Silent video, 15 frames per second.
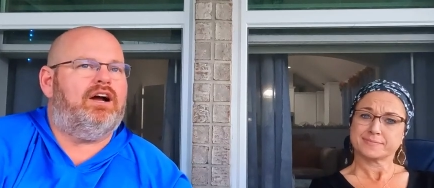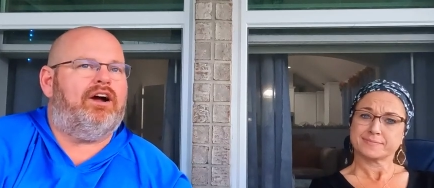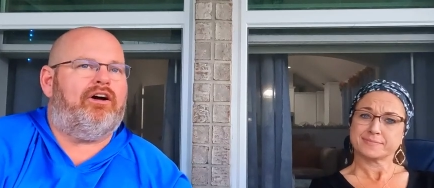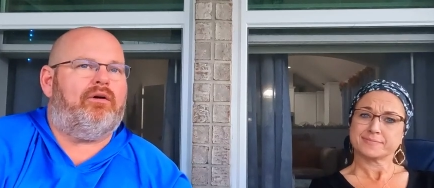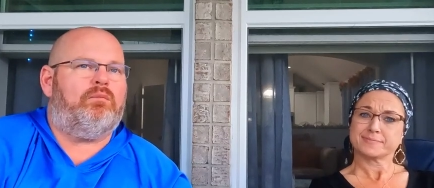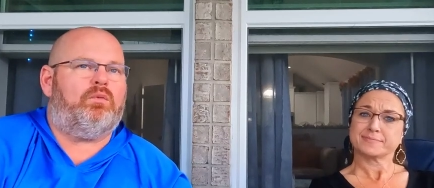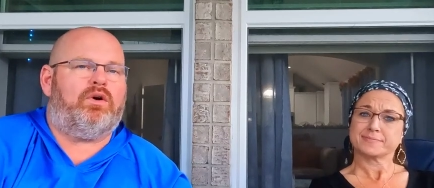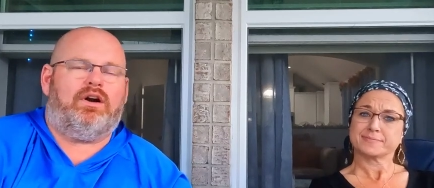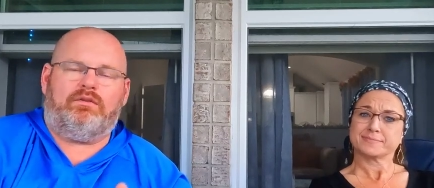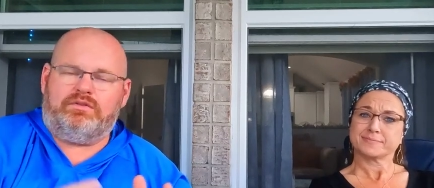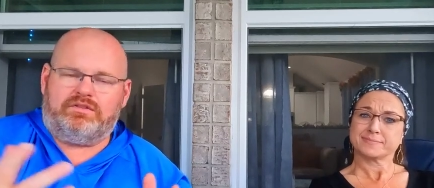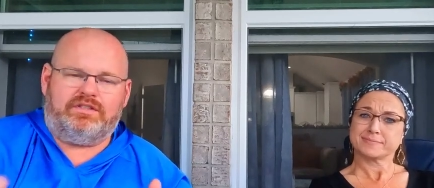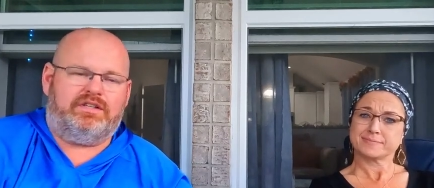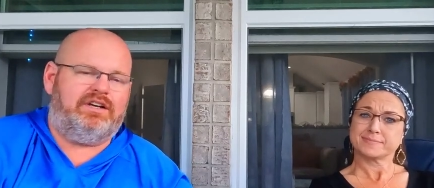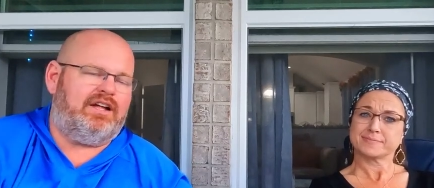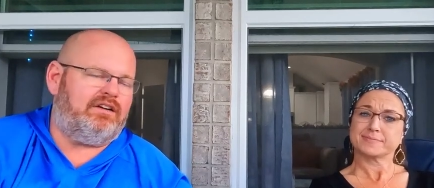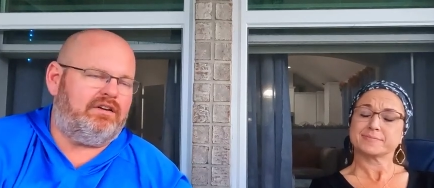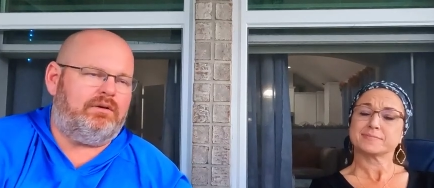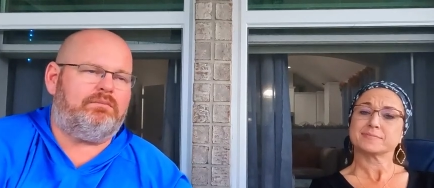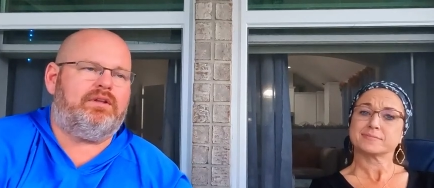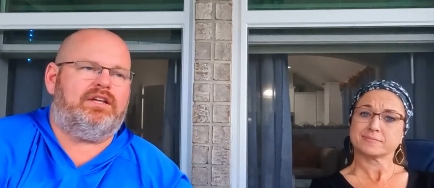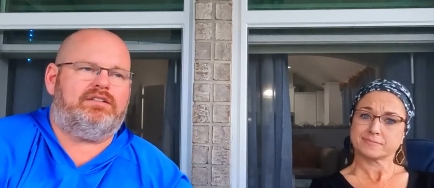Speaker 1: um, where I was sending out
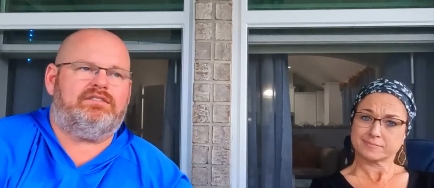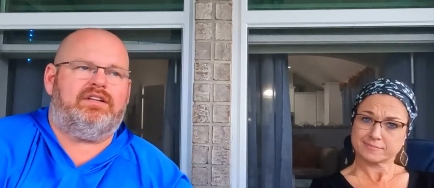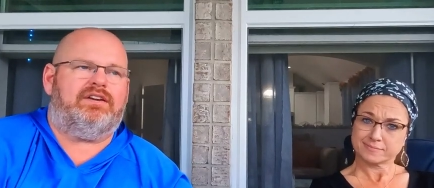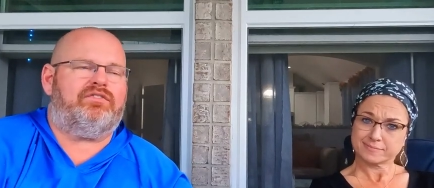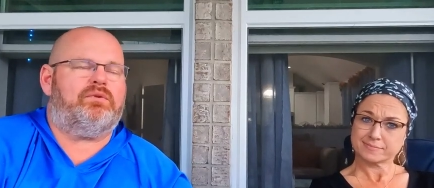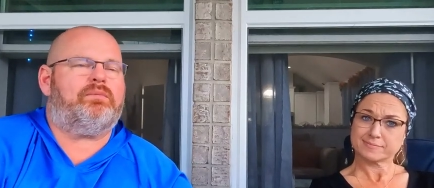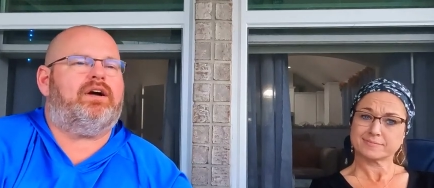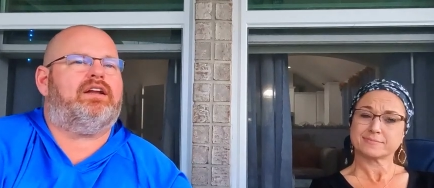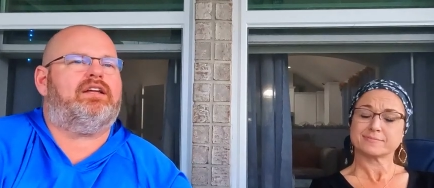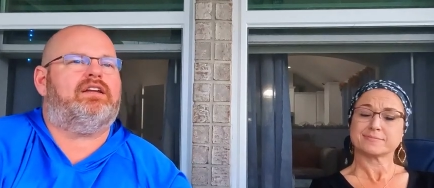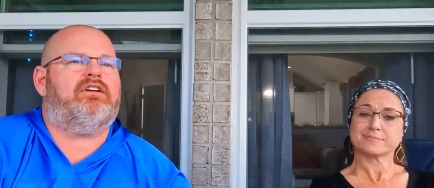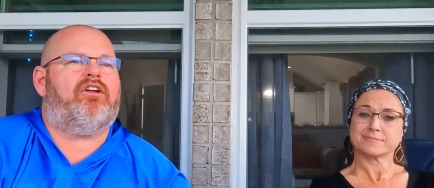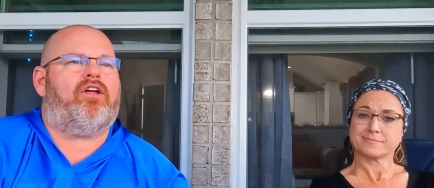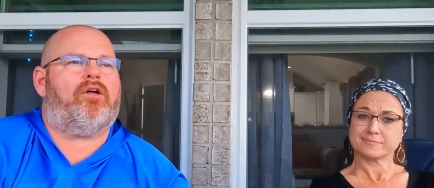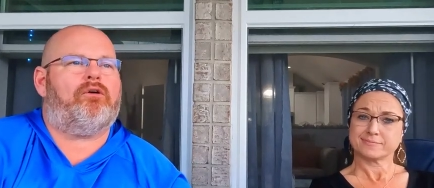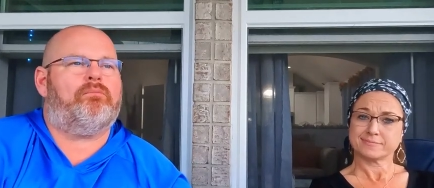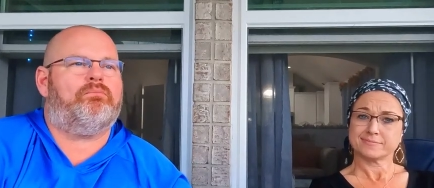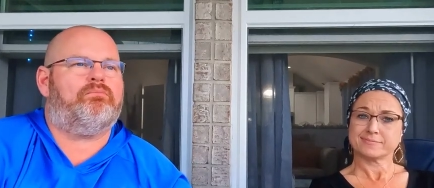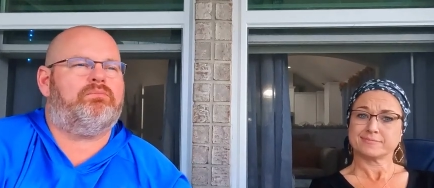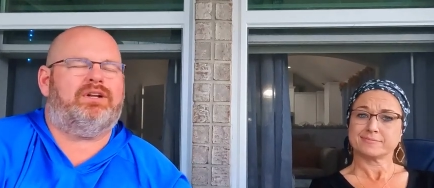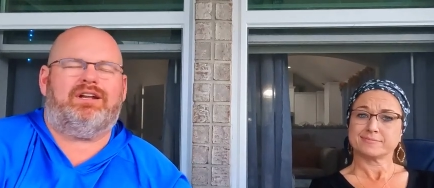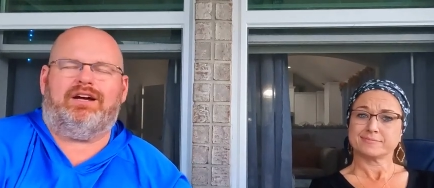updates to everybody.
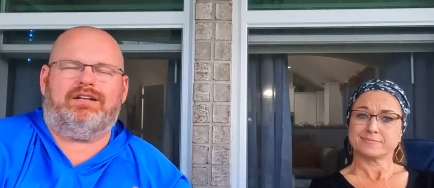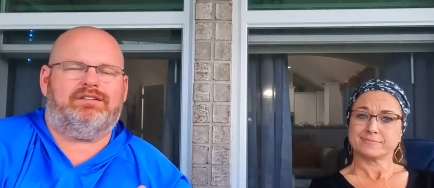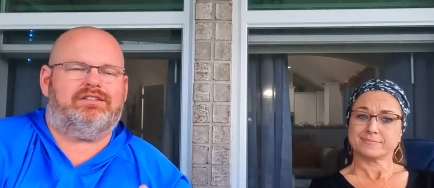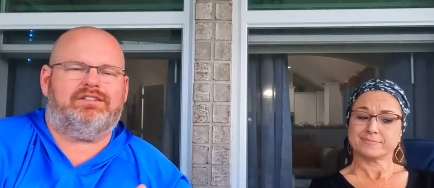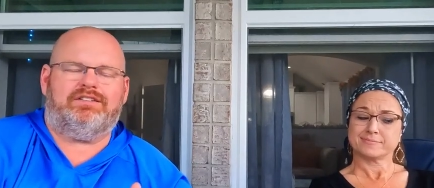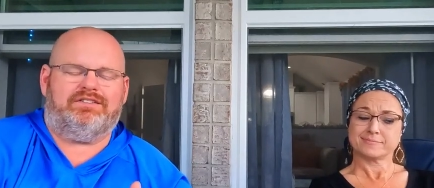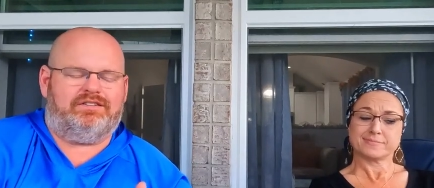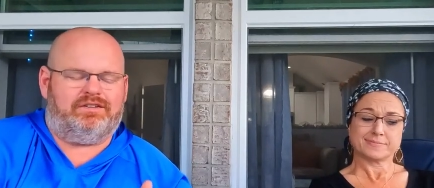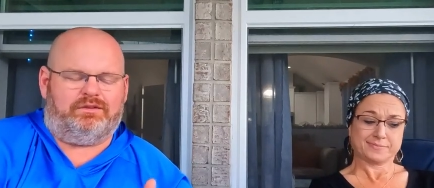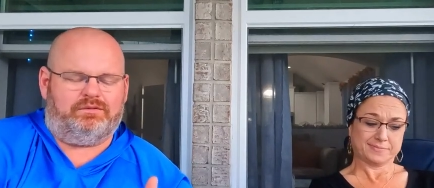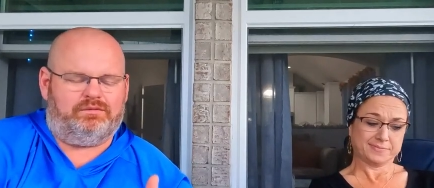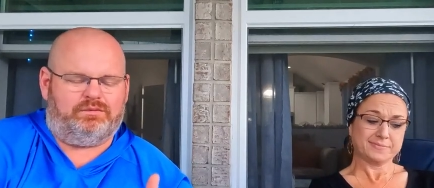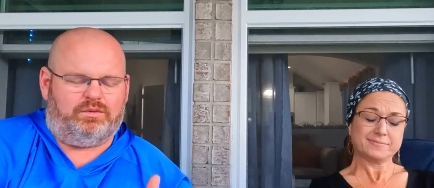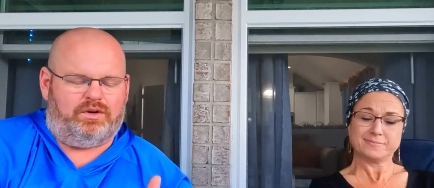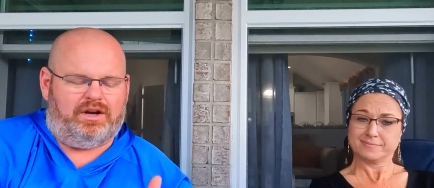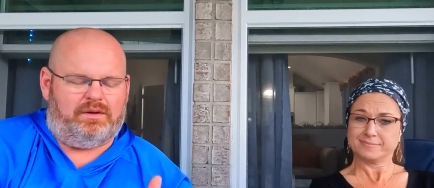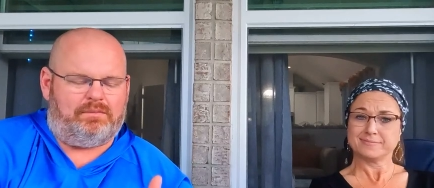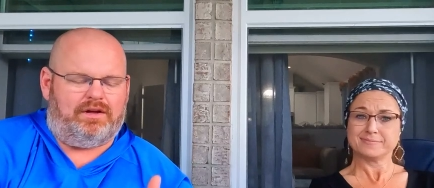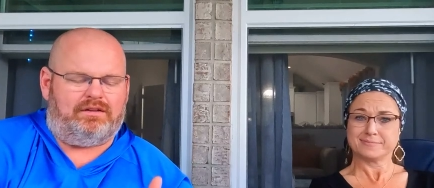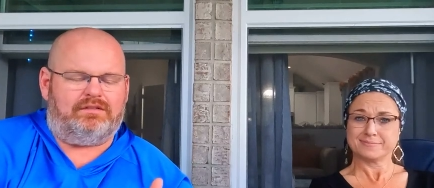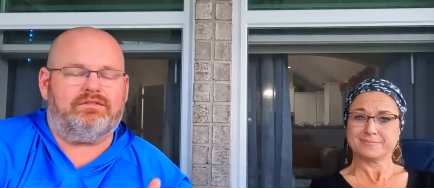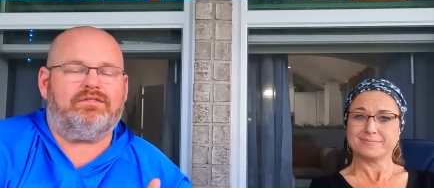Um, but I don't worry
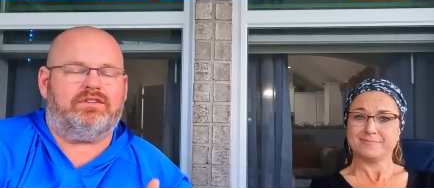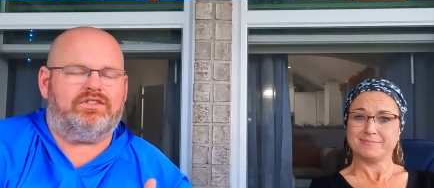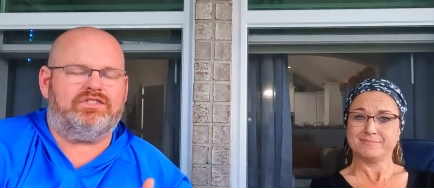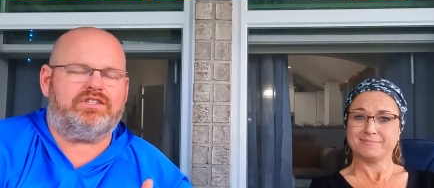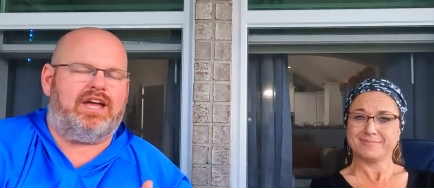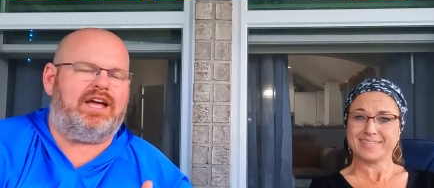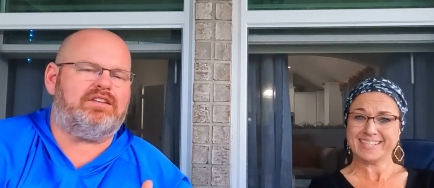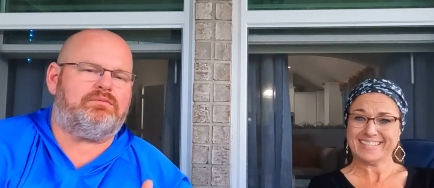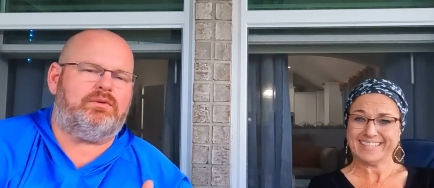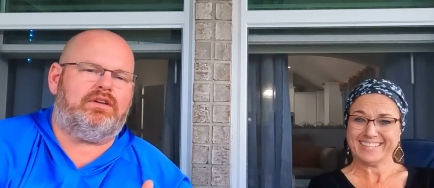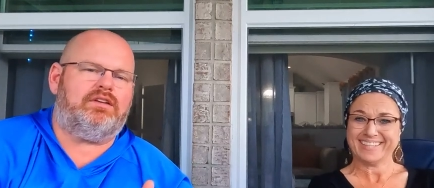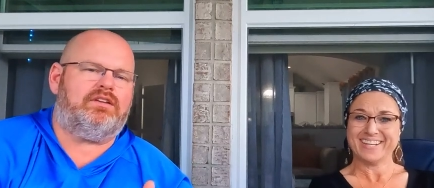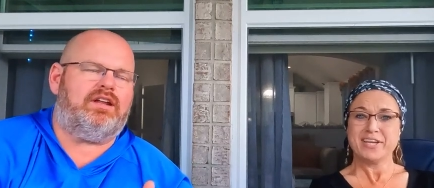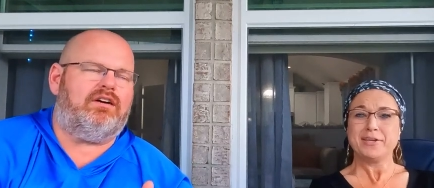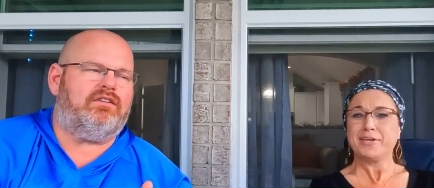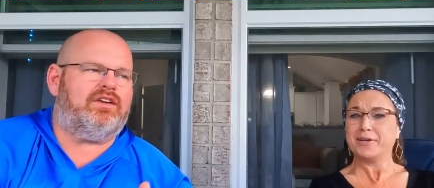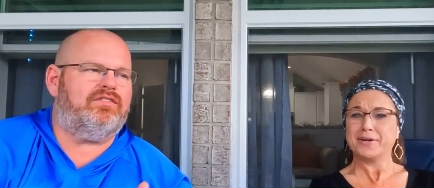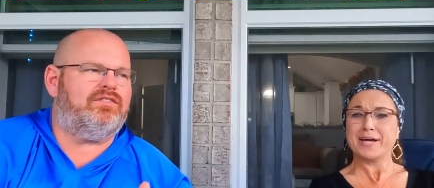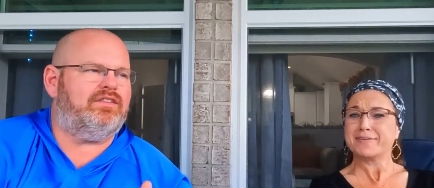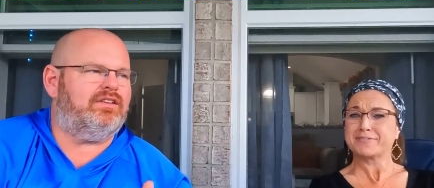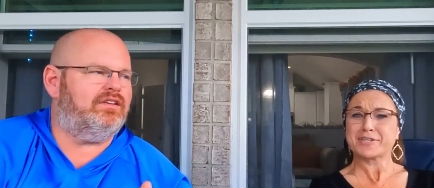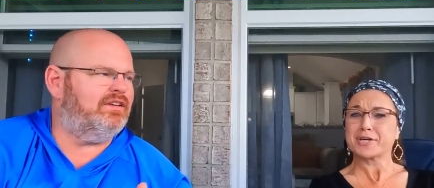about. It. Just ask me, and I'll. You don't
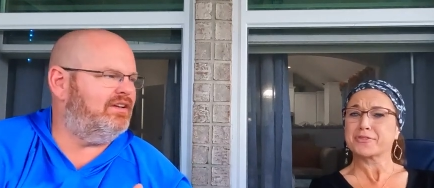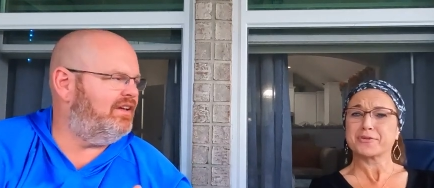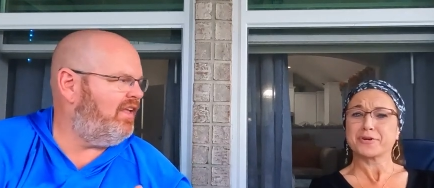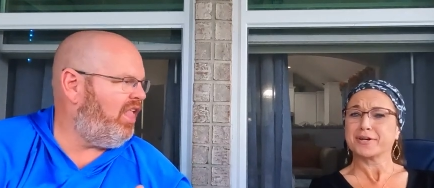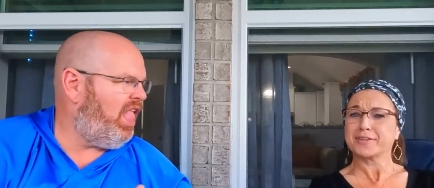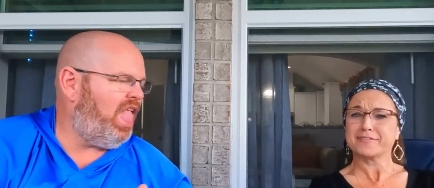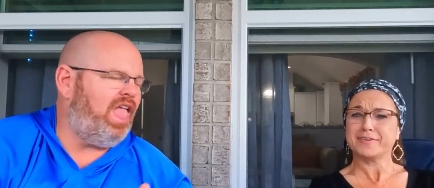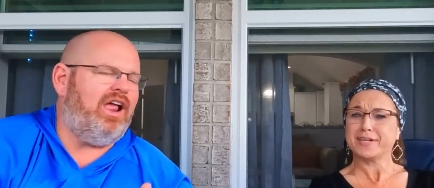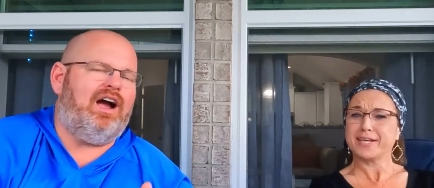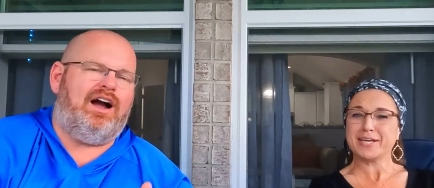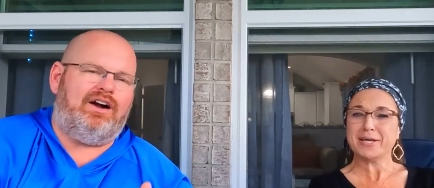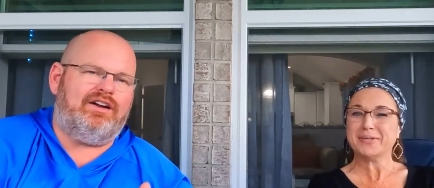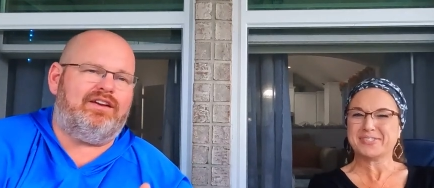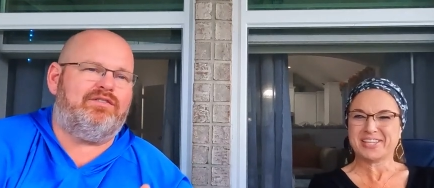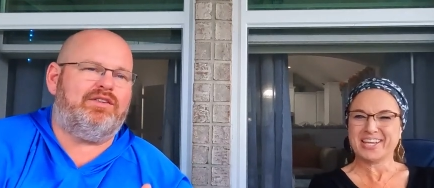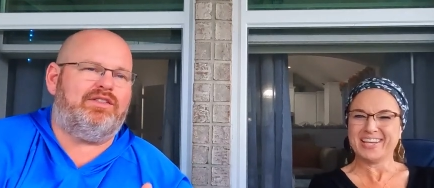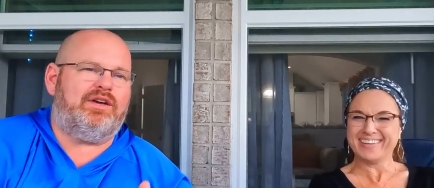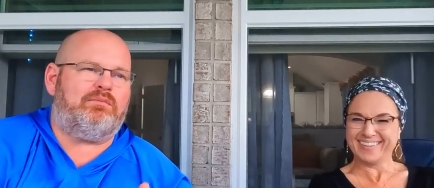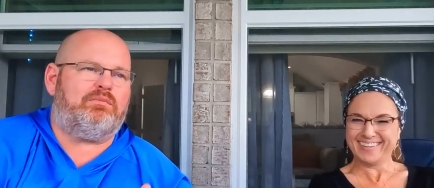have to
Speaker 2: go through all the videos. I'll give you the